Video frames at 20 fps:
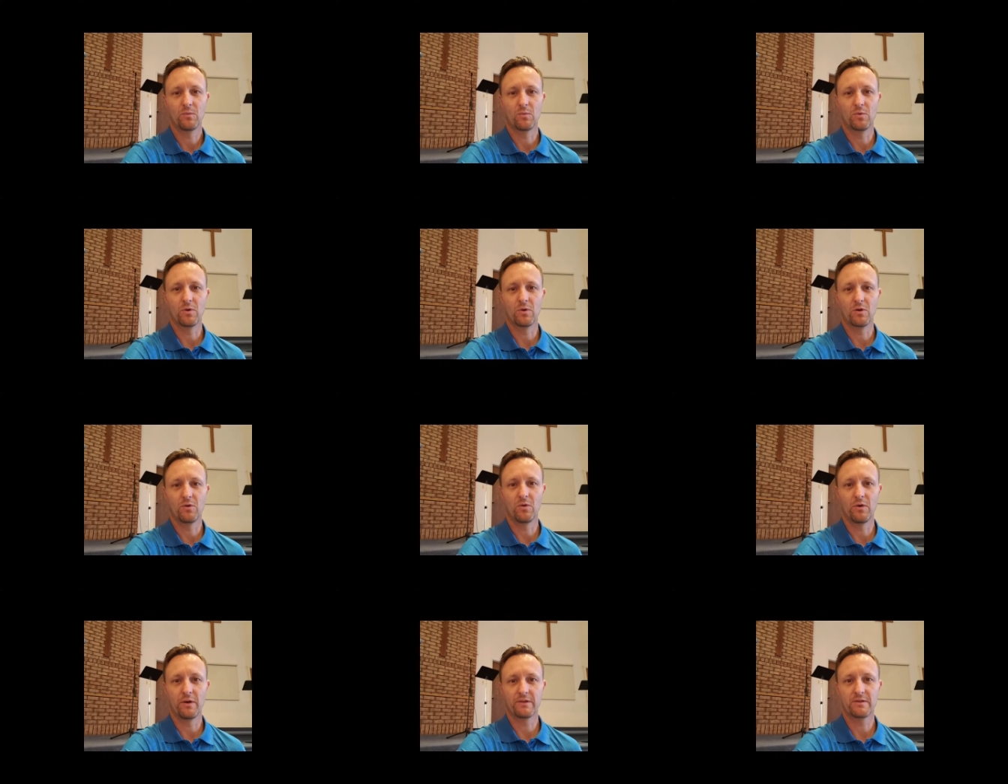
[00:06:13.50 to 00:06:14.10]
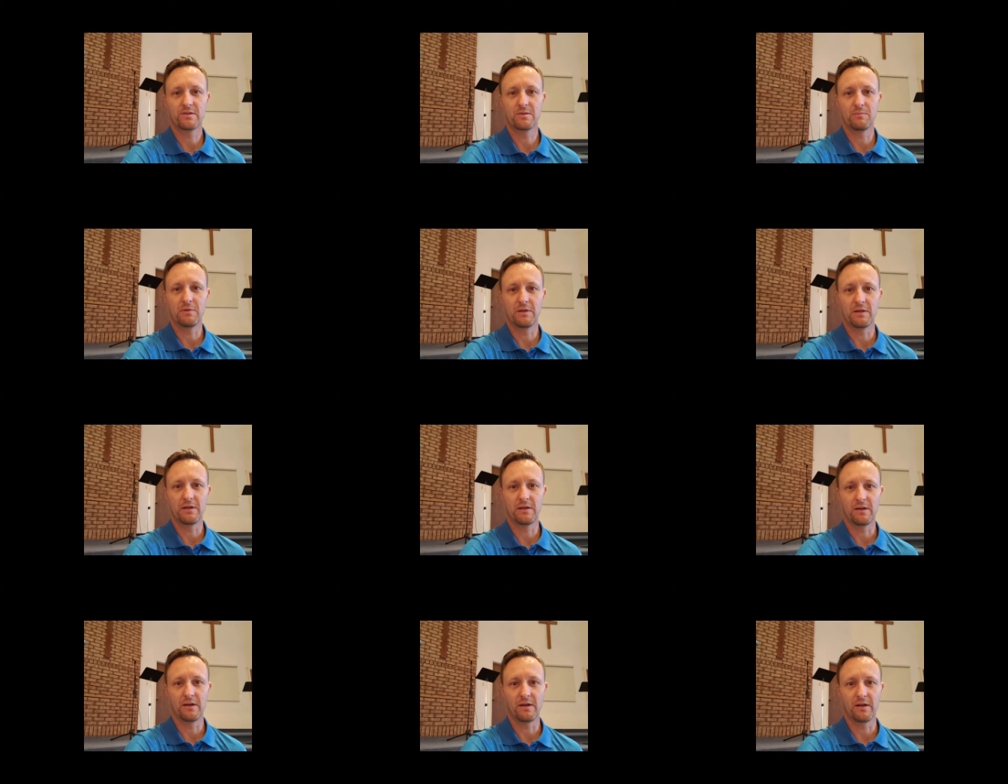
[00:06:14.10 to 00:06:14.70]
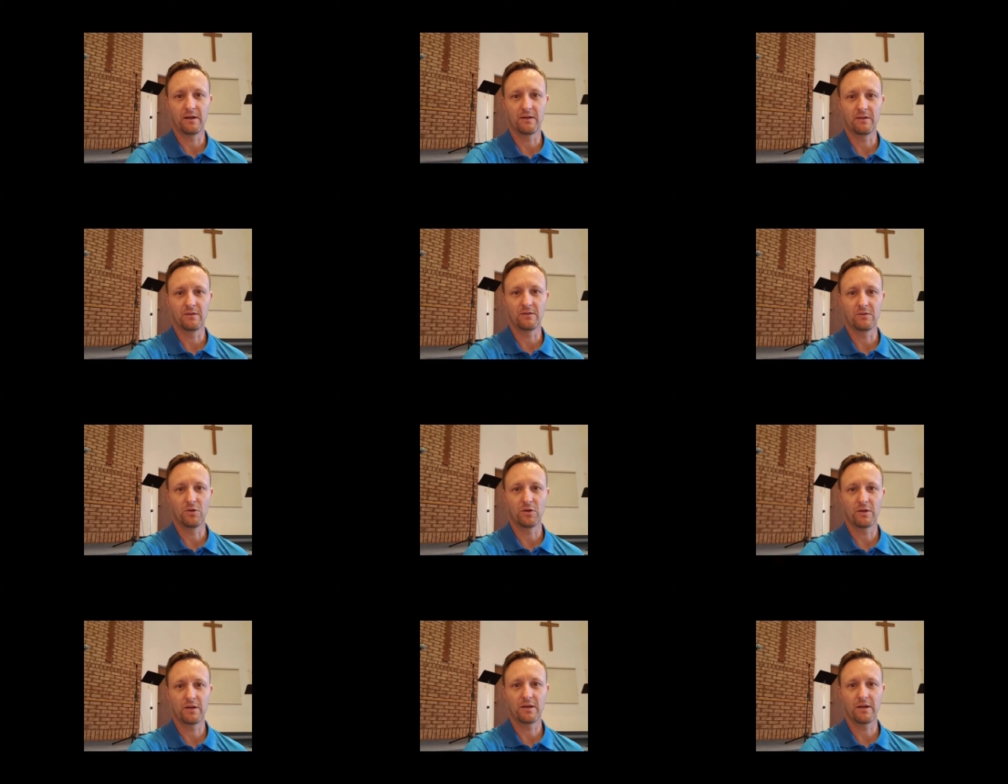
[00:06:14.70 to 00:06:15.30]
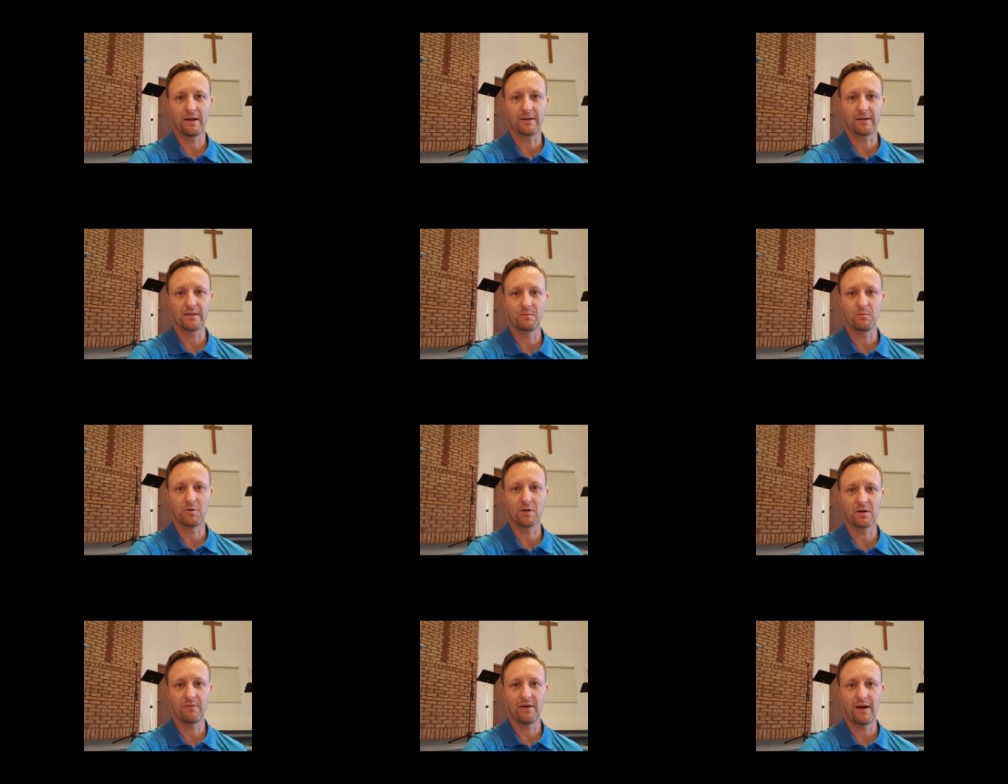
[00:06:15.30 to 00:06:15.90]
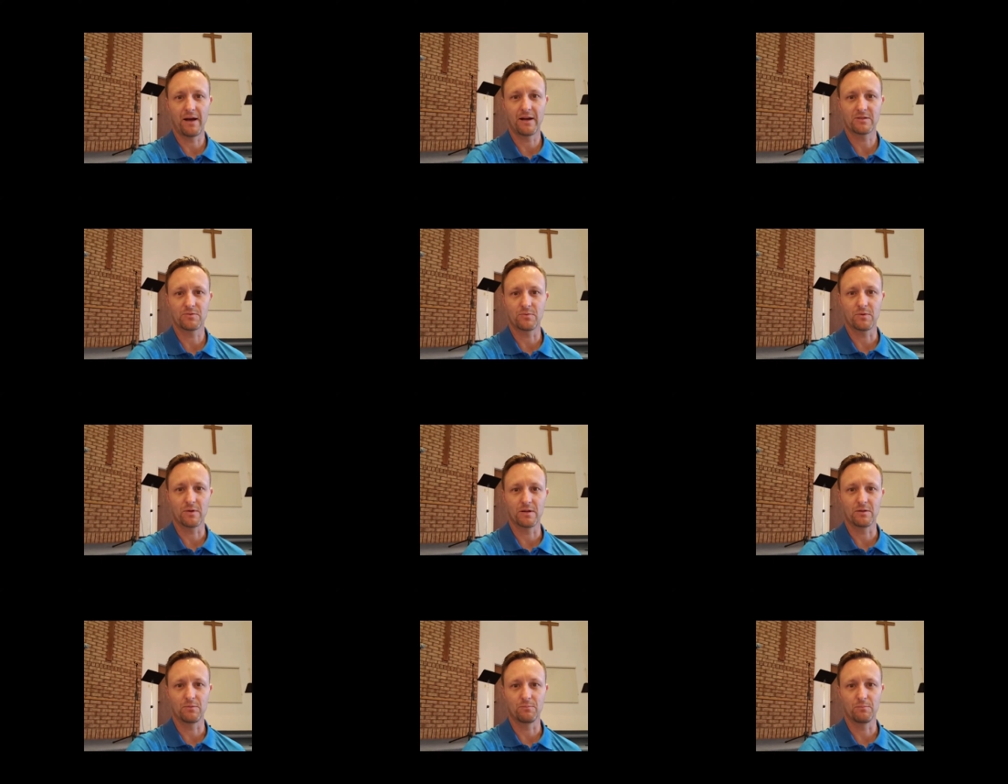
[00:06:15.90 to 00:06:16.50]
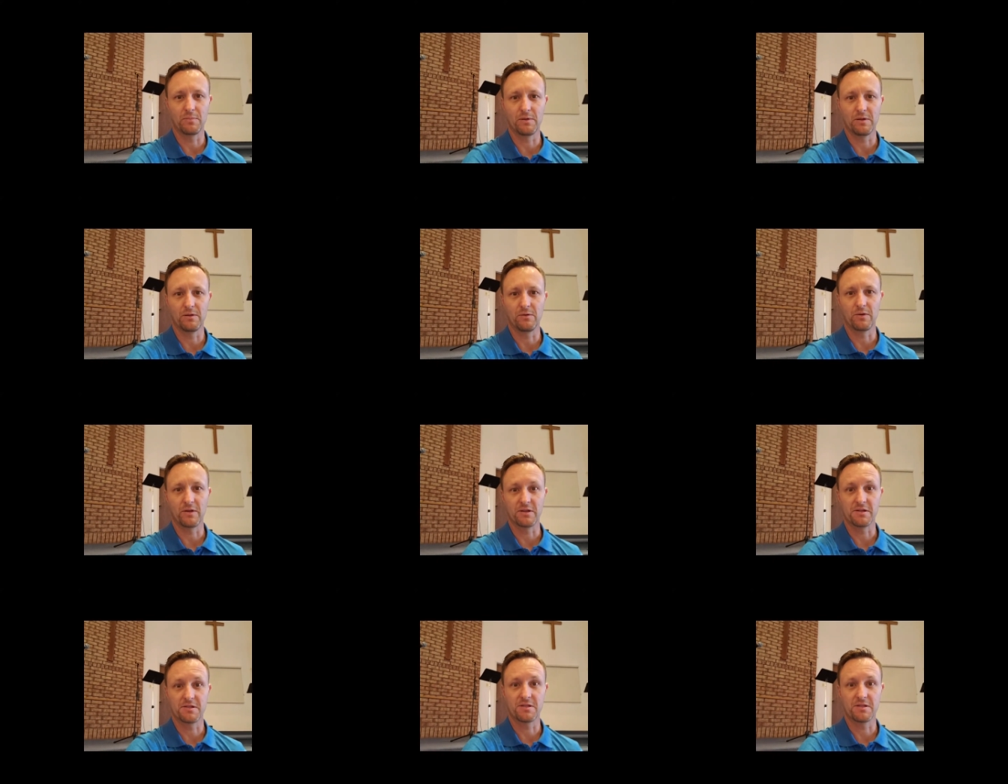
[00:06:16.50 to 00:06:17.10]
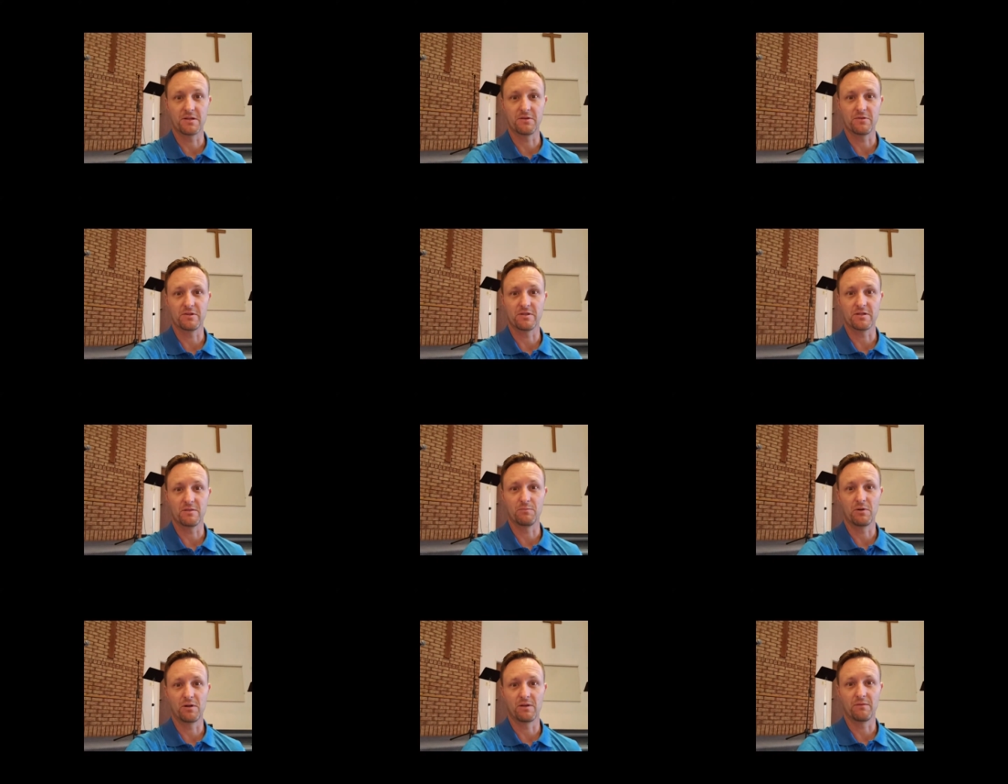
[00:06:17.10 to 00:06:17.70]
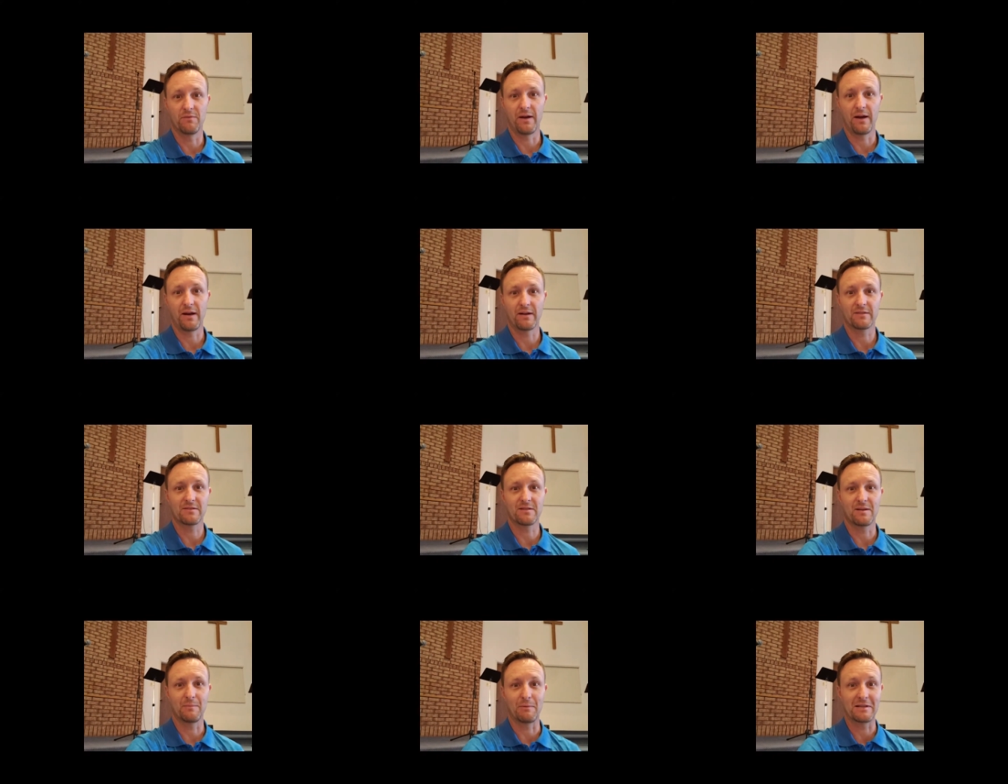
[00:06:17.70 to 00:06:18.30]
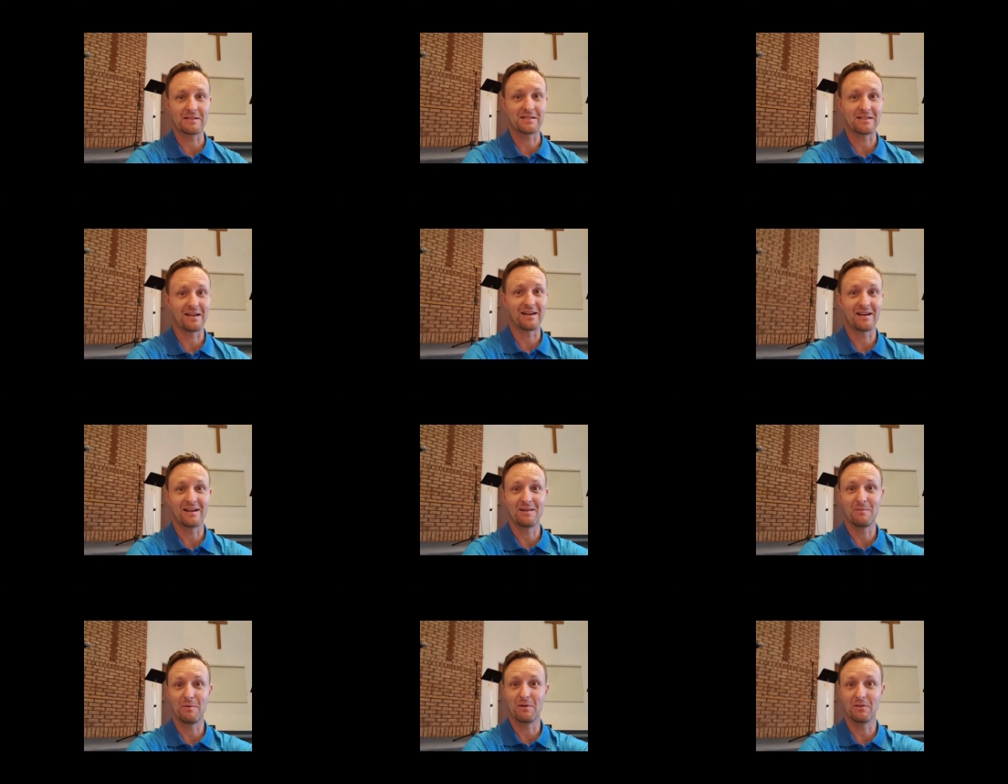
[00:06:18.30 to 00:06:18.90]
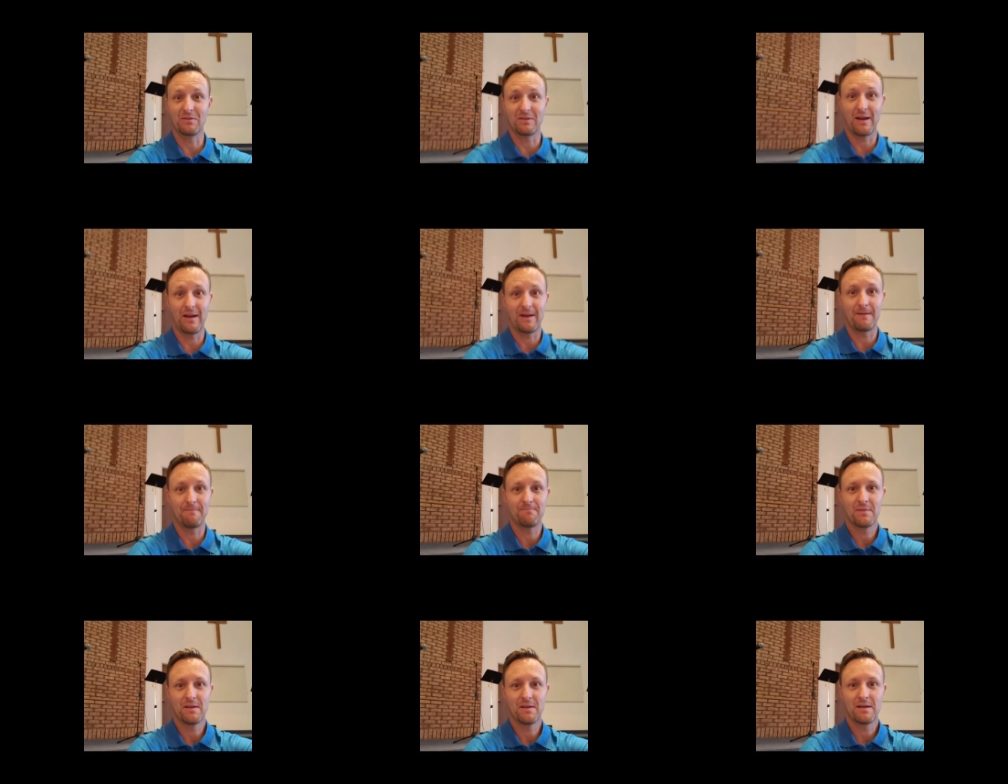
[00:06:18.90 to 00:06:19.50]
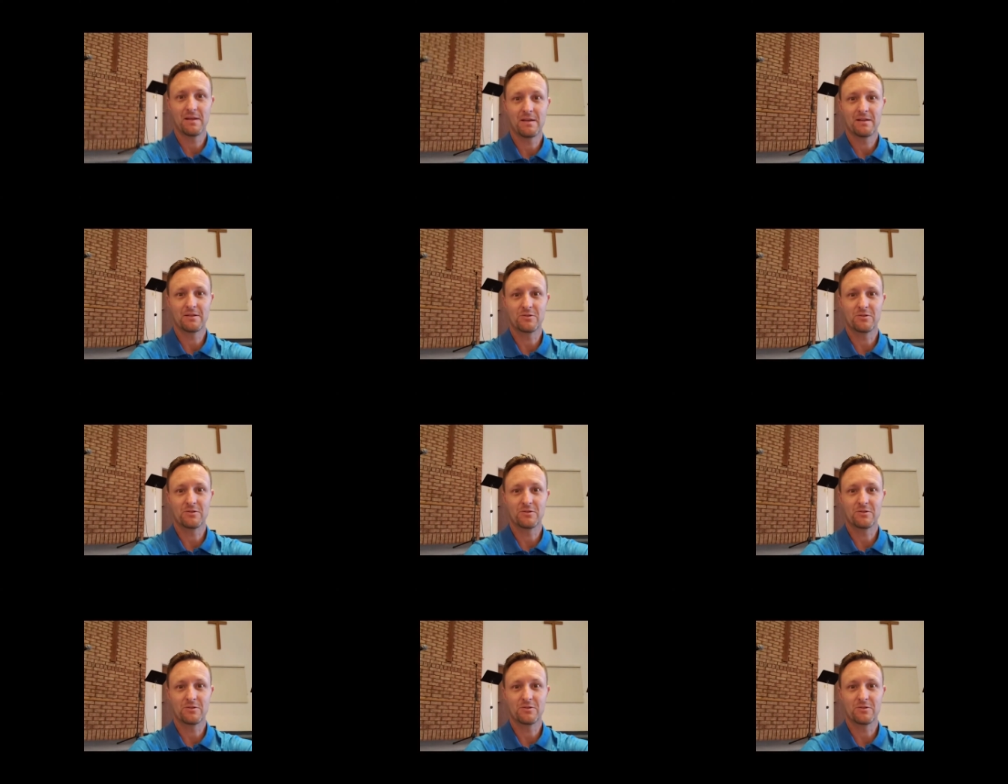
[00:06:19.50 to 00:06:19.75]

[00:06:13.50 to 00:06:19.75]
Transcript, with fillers: we're going to be uh, looking at the book of Acts. We're going to be doing a series in the book of Acts. I'm excited about that.